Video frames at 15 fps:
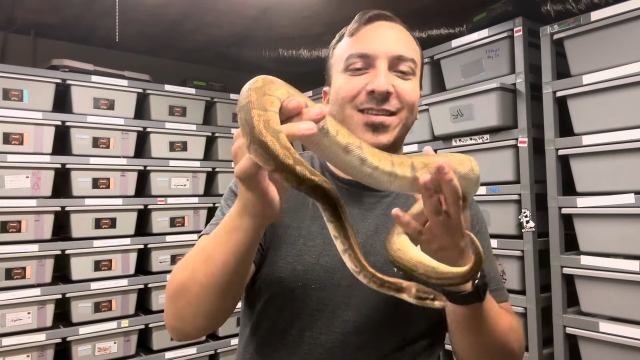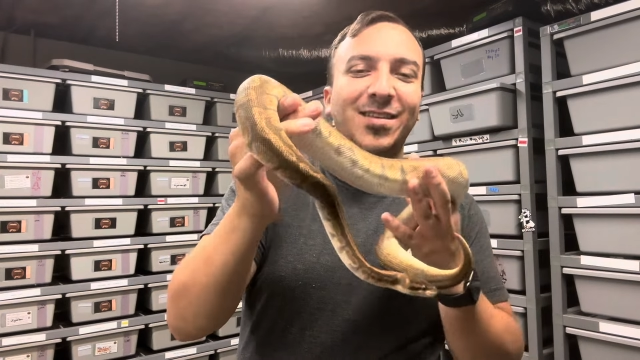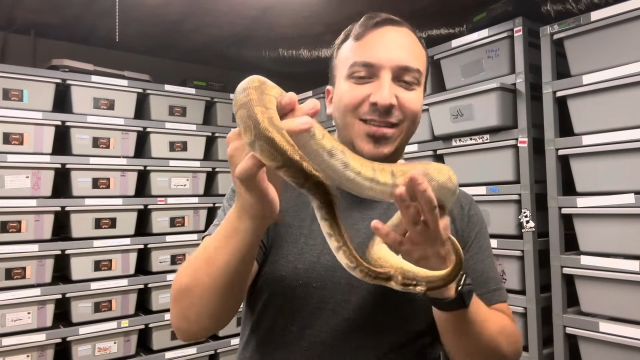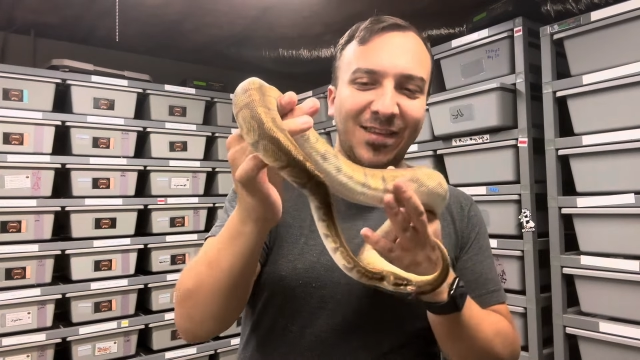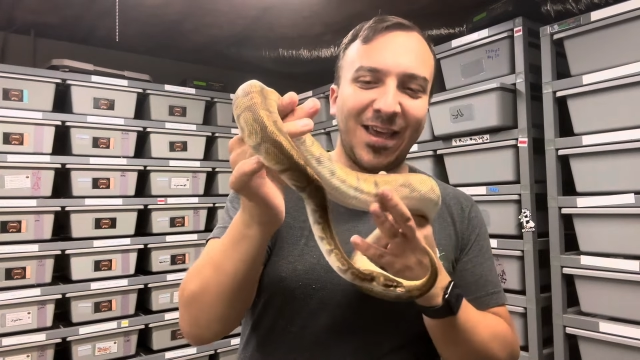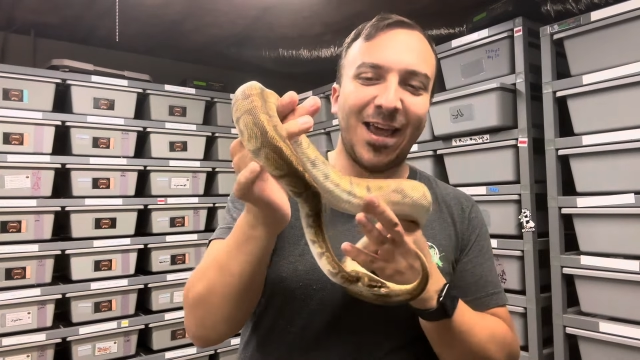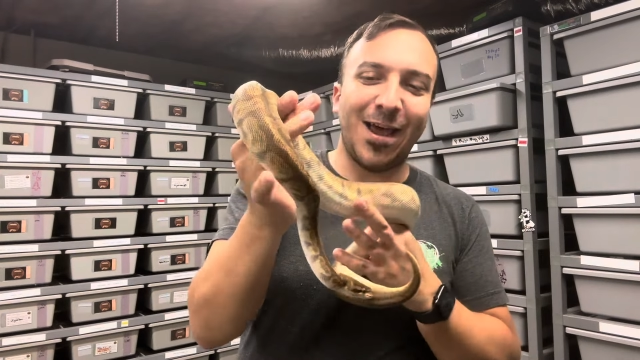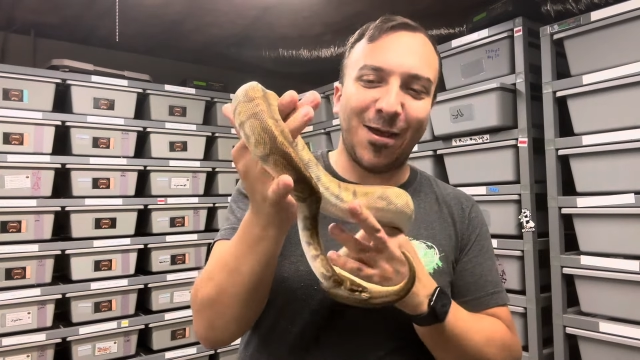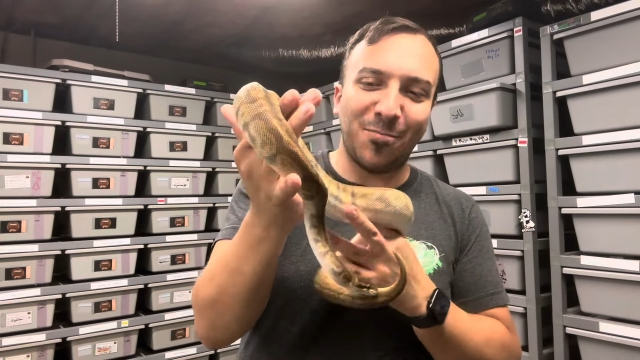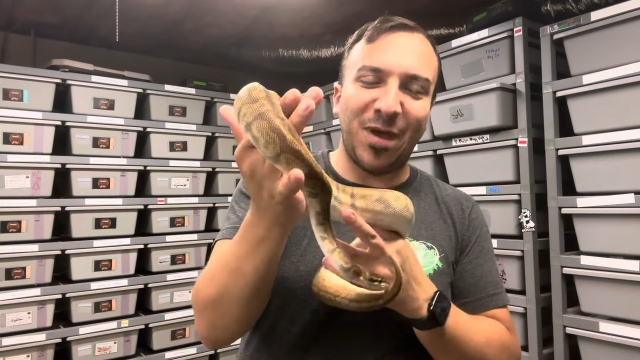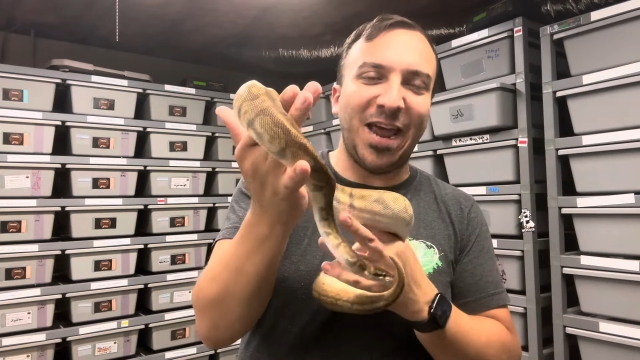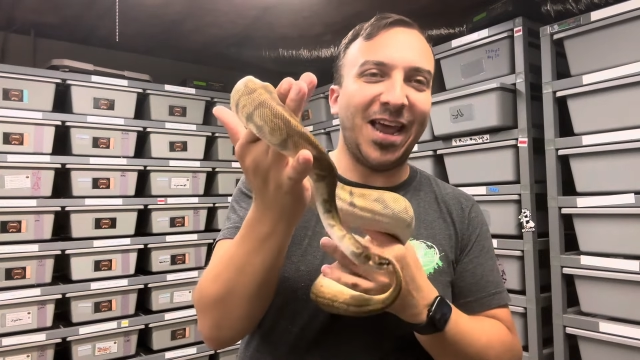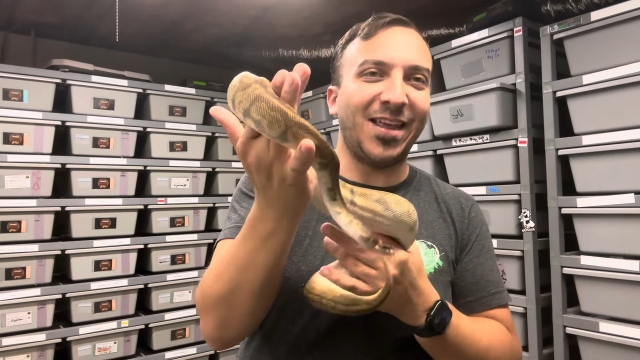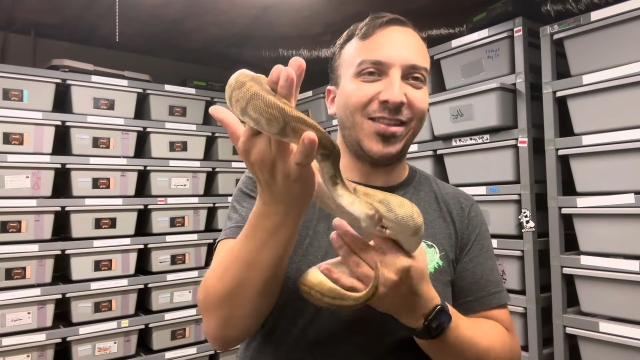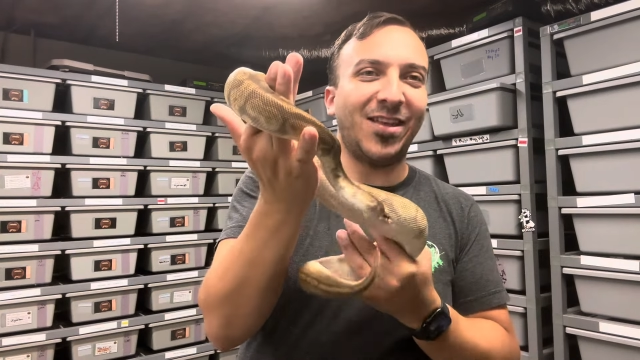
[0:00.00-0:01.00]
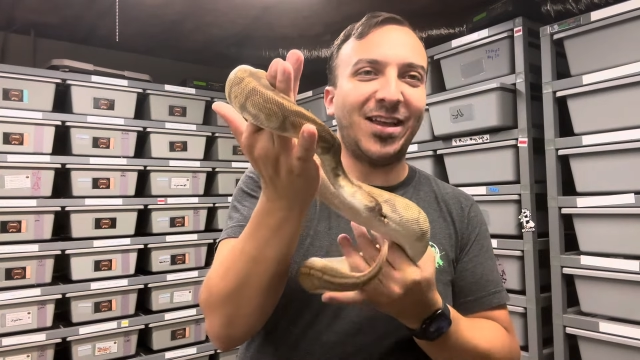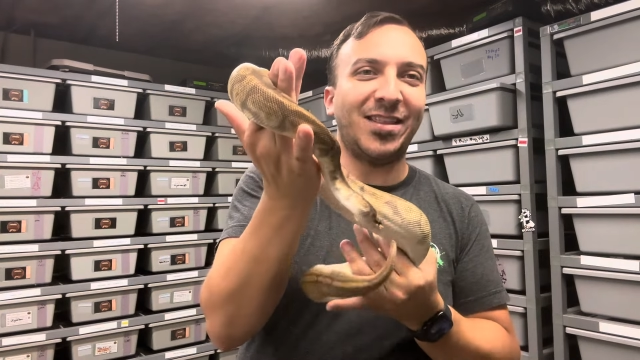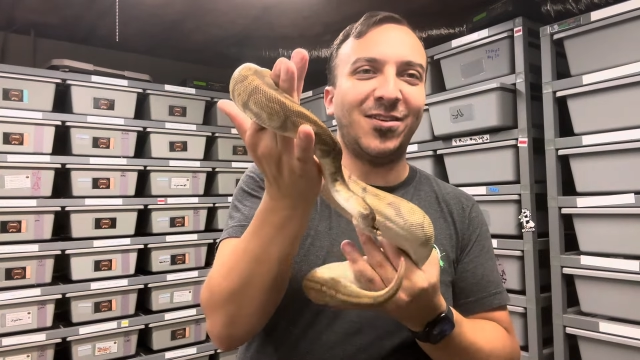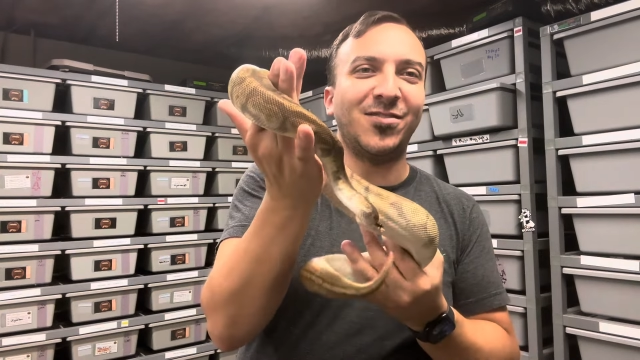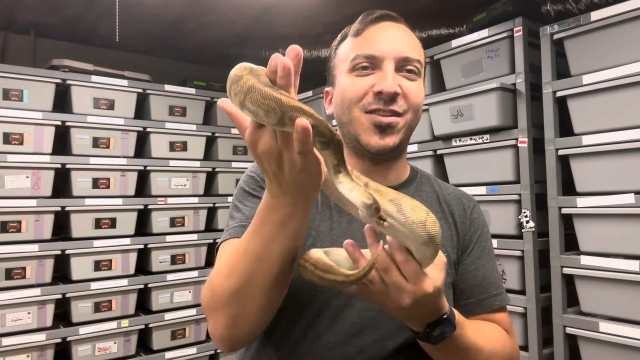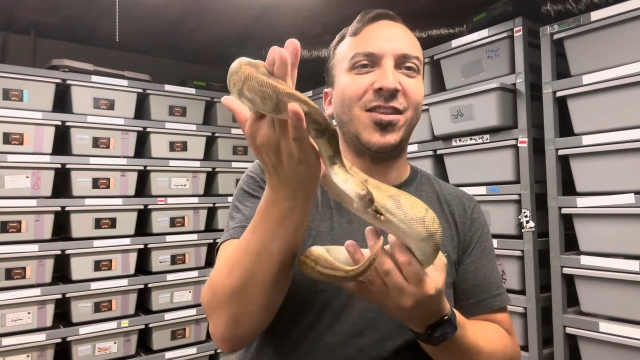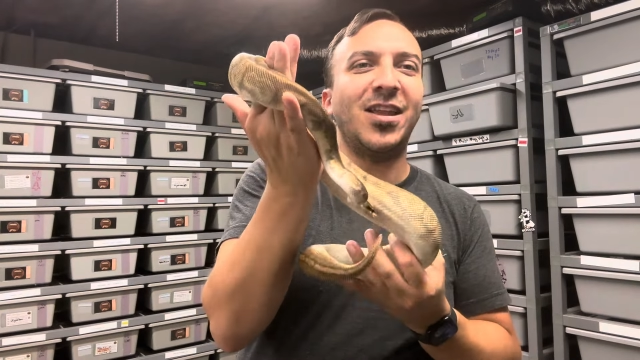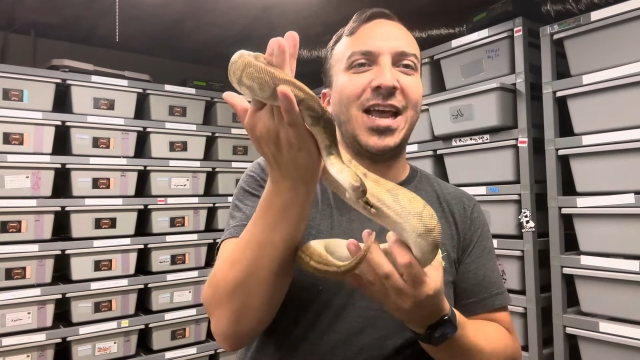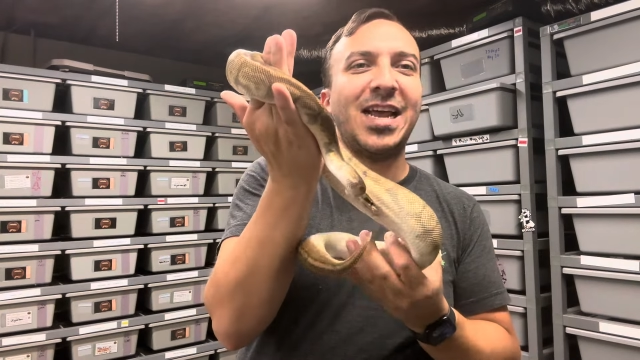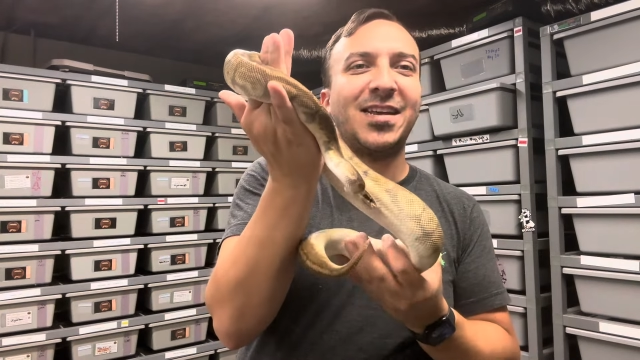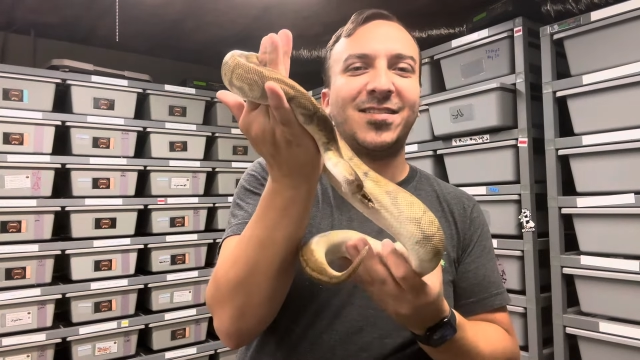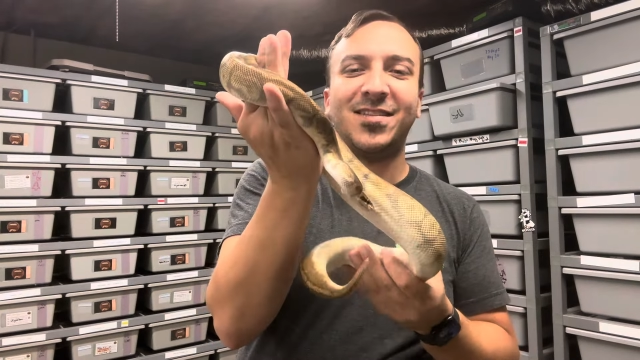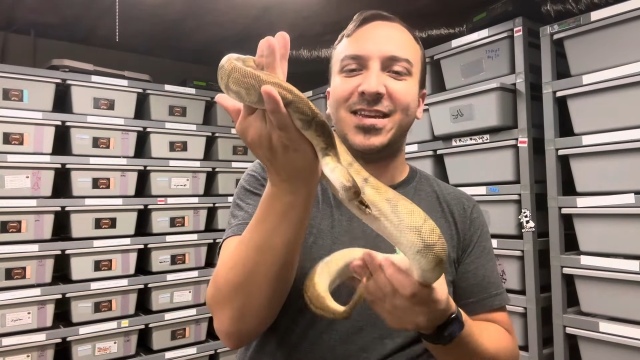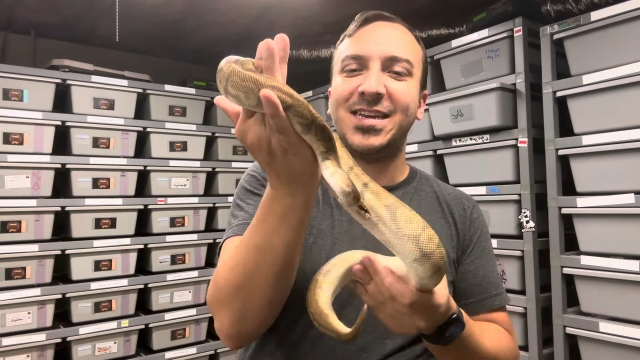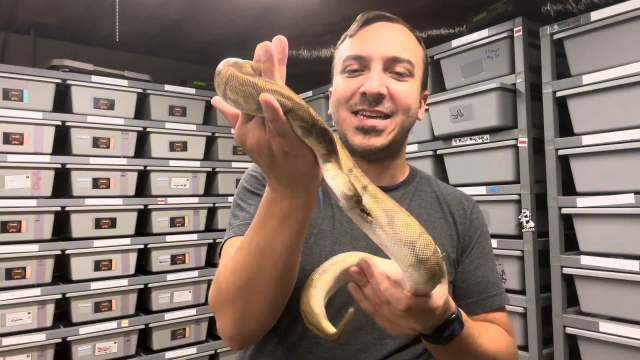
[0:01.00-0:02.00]
yeah, man, like there's a
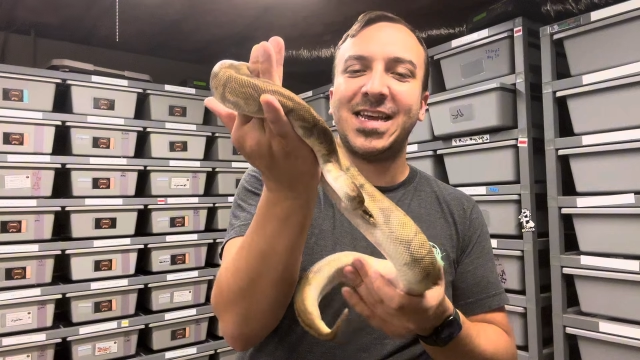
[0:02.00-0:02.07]
legacy